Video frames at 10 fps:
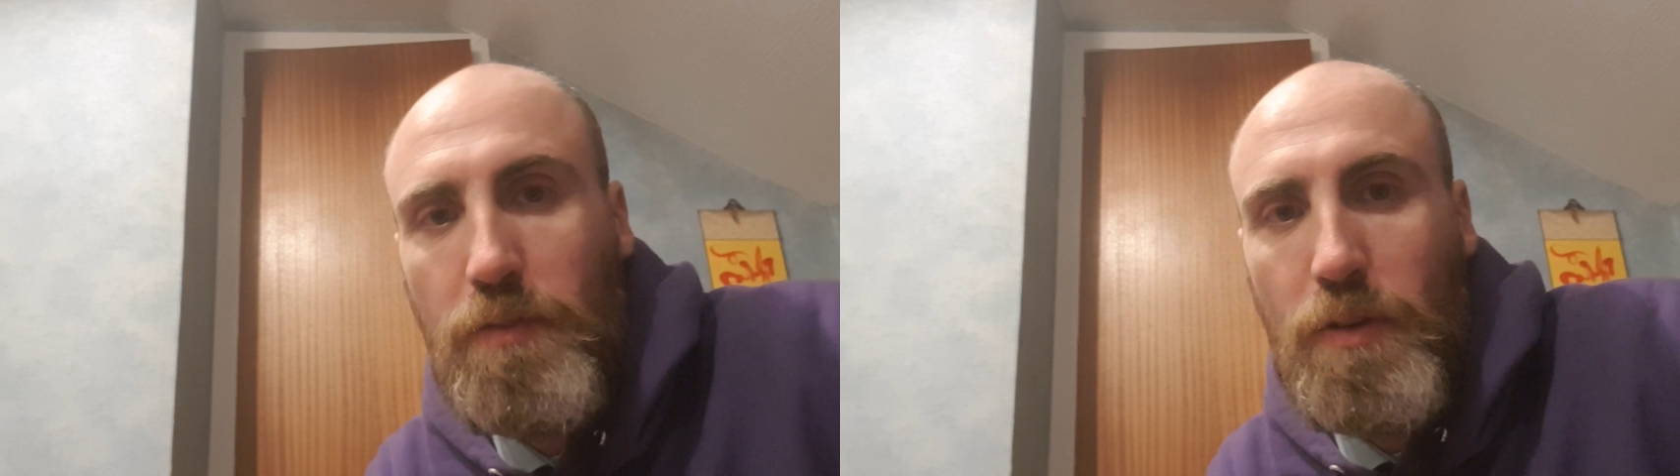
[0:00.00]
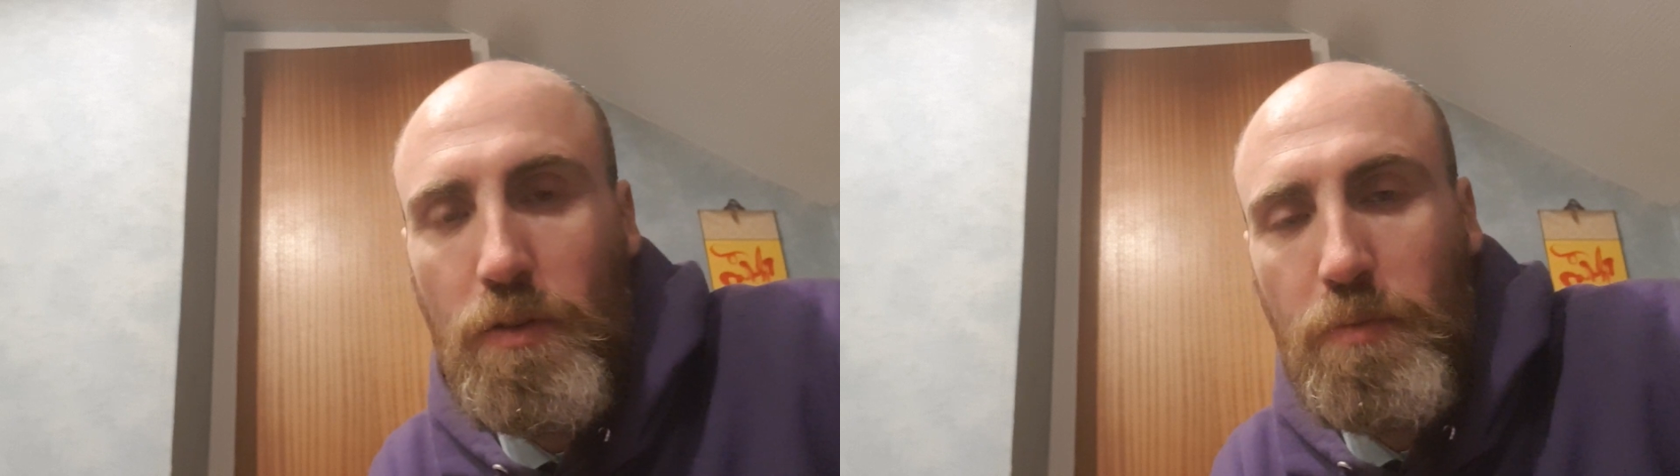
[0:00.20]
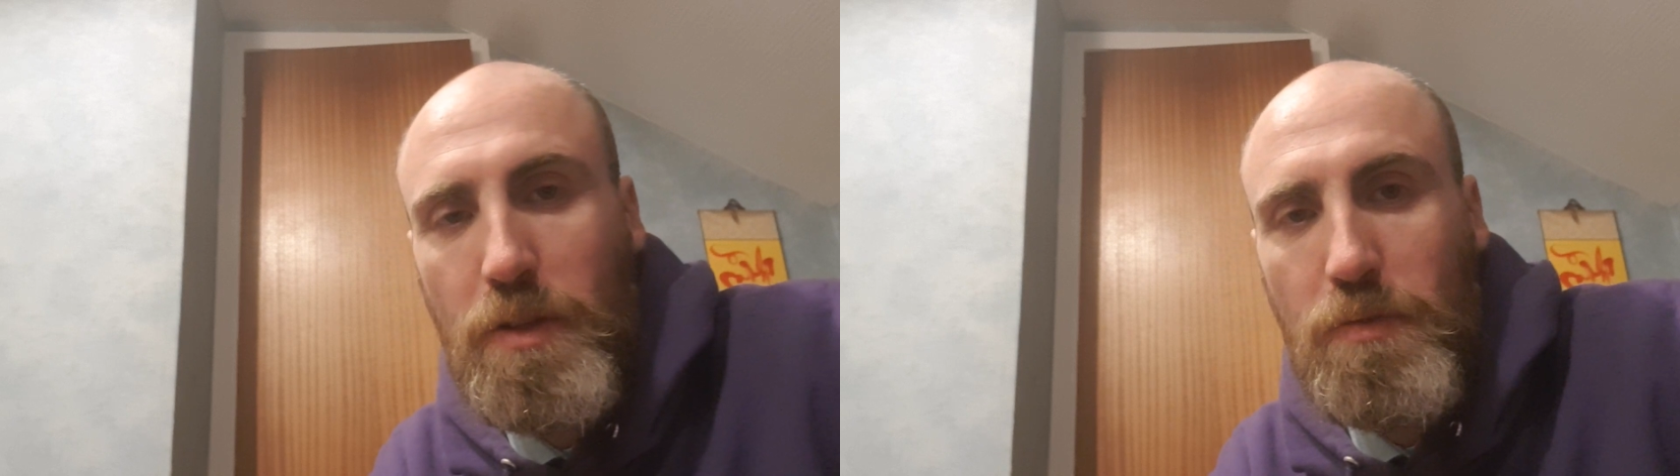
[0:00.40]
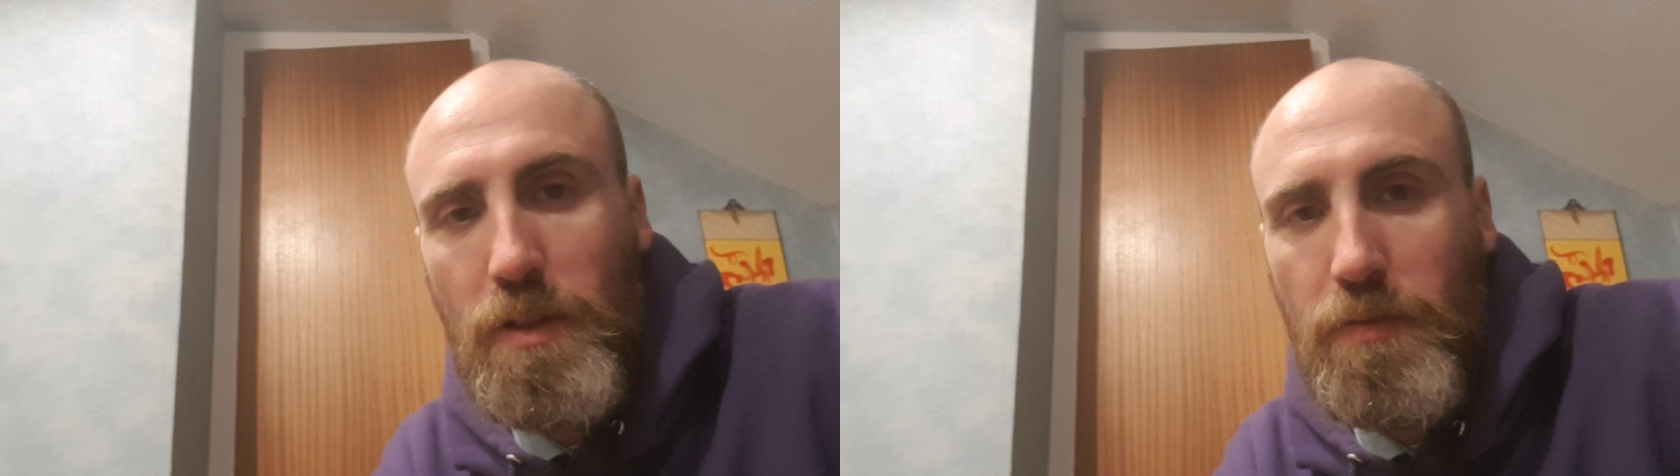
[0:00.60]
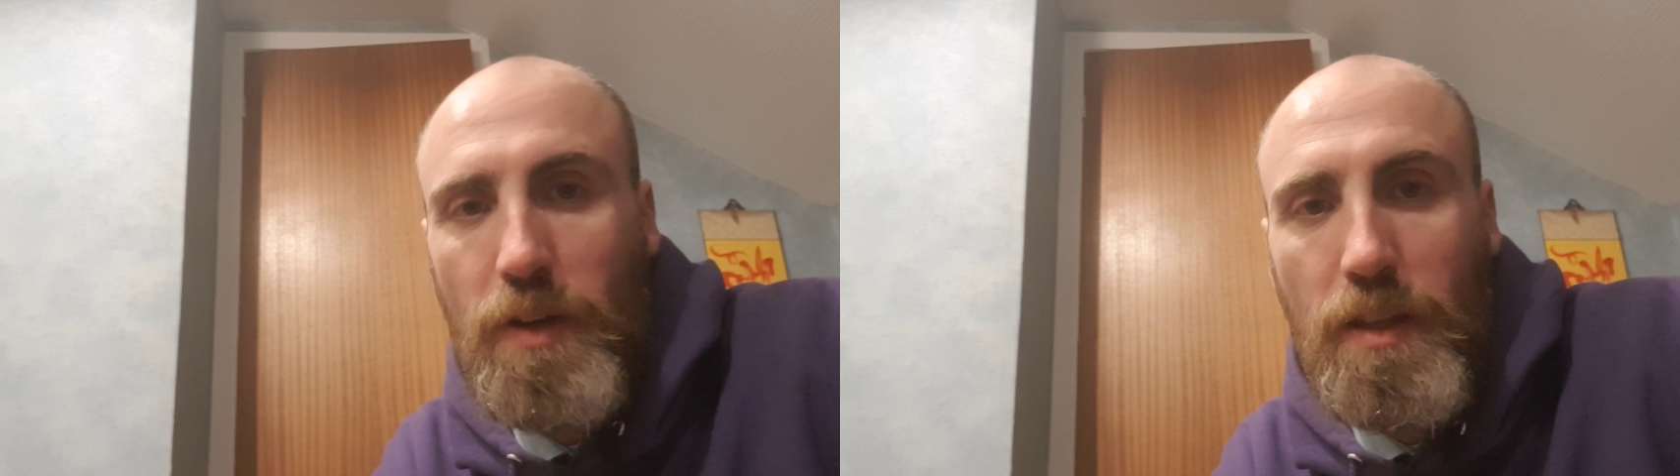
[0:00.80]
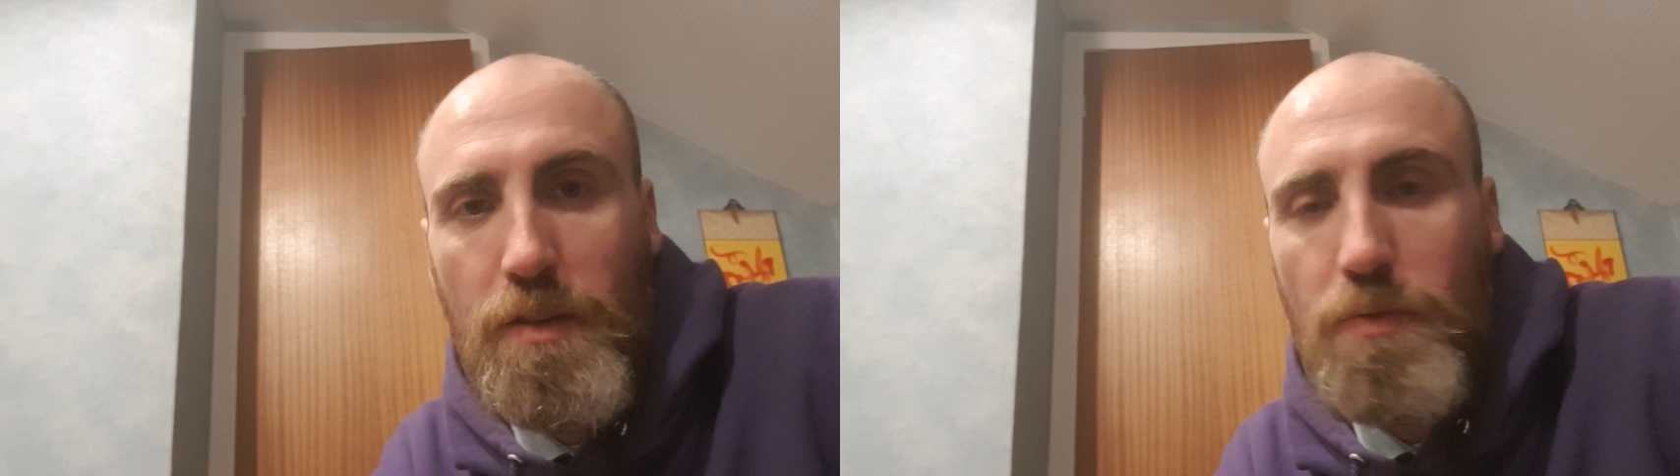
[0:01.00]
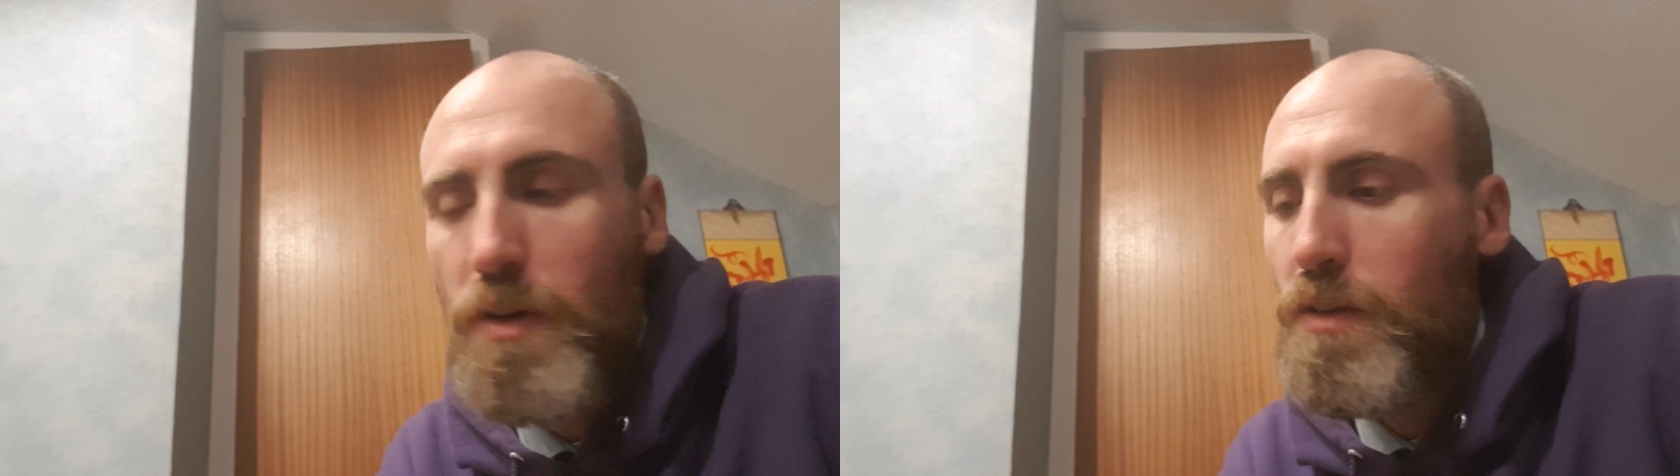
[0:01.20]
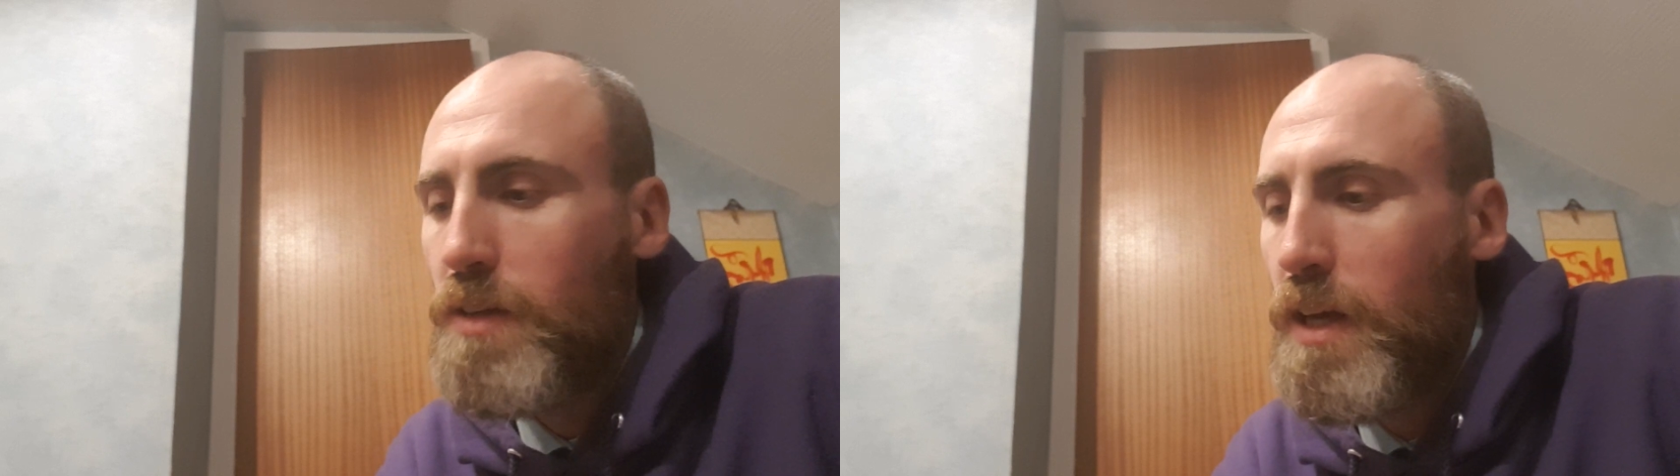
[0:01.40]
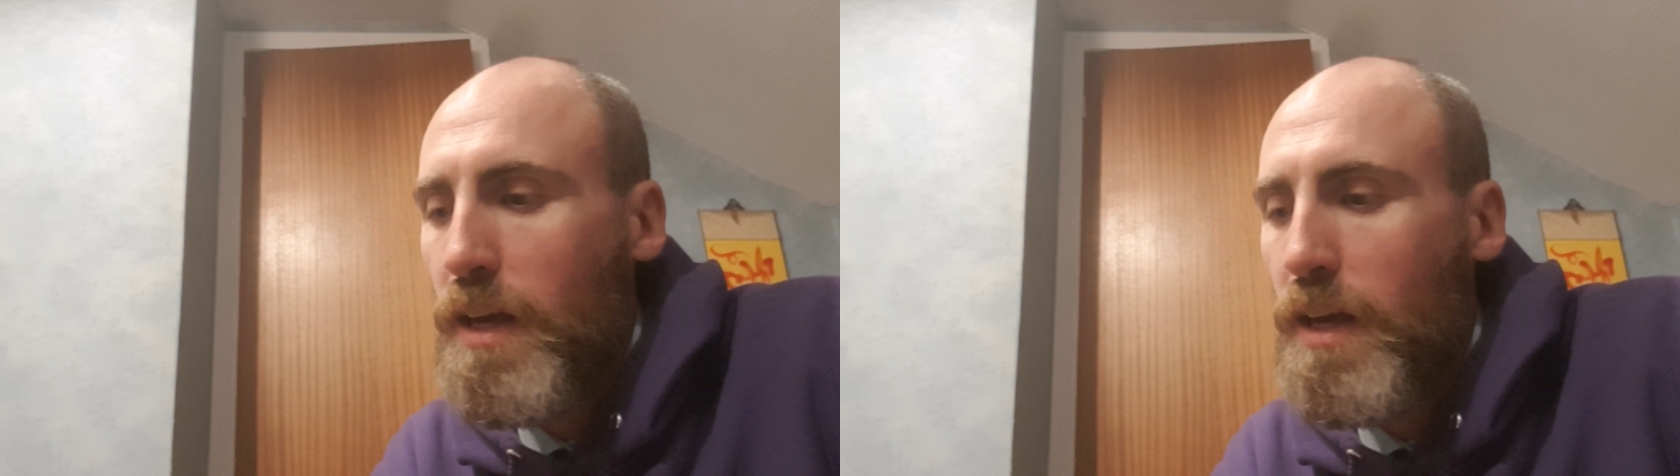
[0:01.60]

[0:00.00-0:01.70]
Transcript: found a place where they fit in this world.